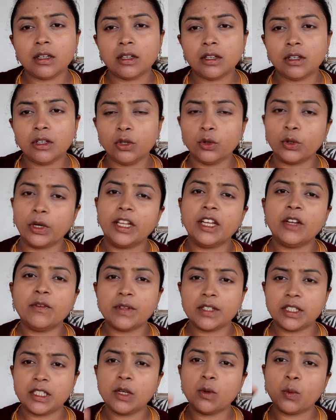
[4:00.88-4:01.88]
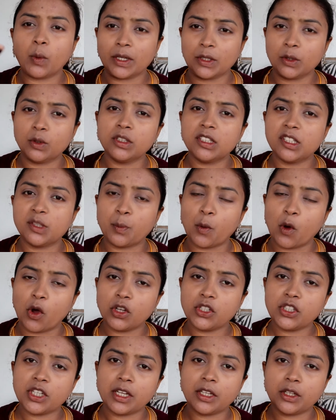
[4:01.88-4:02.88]
You can invest in one good
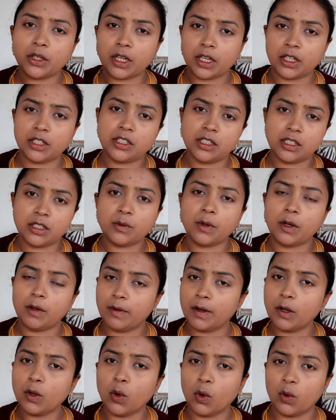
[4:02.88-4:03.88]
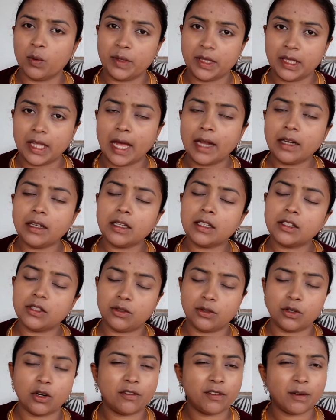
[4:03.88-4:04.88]
sponge, and you can just very well go with that
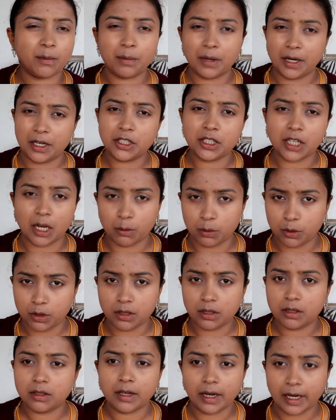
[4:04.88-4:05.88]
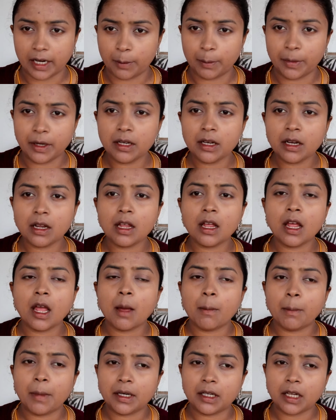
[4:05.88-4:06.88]
instead of a brush, I would recommend.
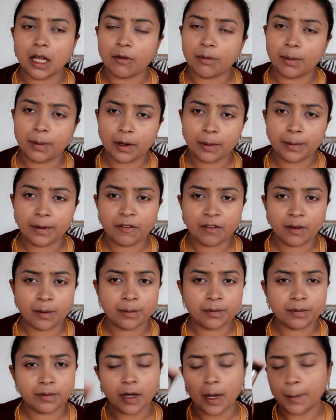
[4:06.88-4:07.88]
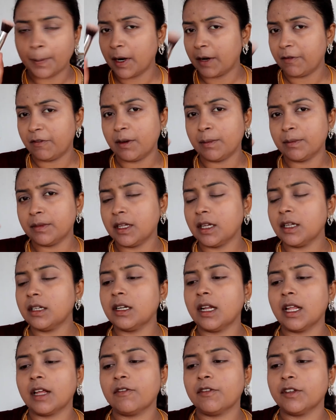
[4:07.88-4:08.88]
But apart from
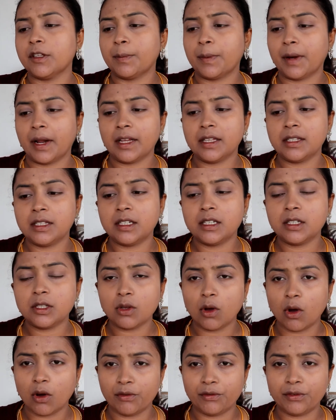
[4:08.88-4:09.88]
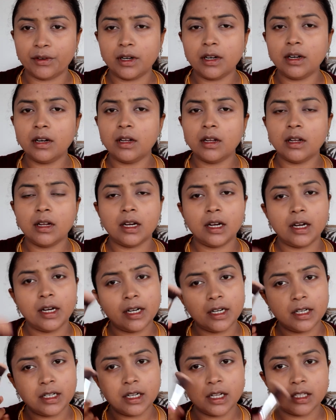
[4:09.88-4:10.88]
that, like for the price it is offered,
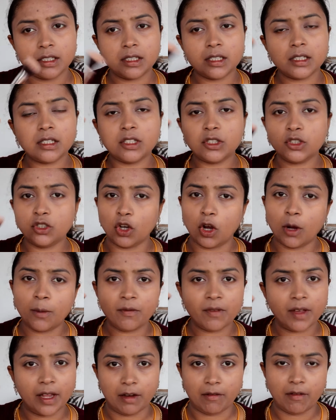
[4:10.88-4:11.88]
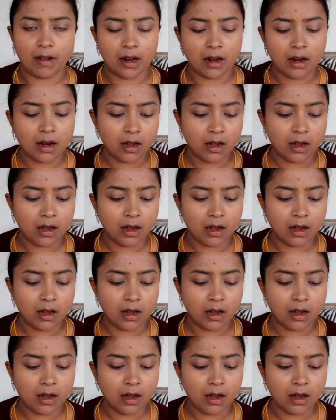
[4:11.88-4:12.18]
it does its job very well.